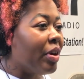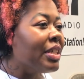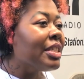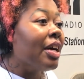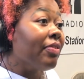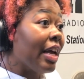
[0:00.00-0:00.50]

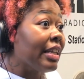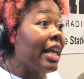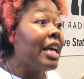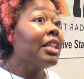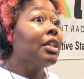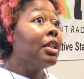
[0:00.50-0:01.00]
And stuff like
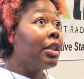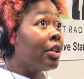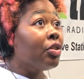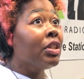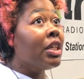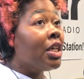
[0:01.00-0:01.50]
that
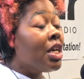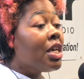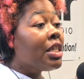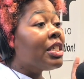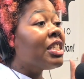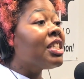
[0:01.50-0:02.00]
literally
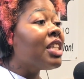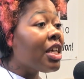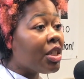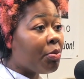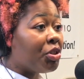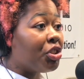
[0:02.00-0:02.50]

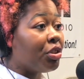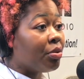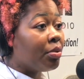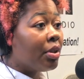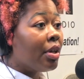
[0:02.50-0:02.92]
sticks with you.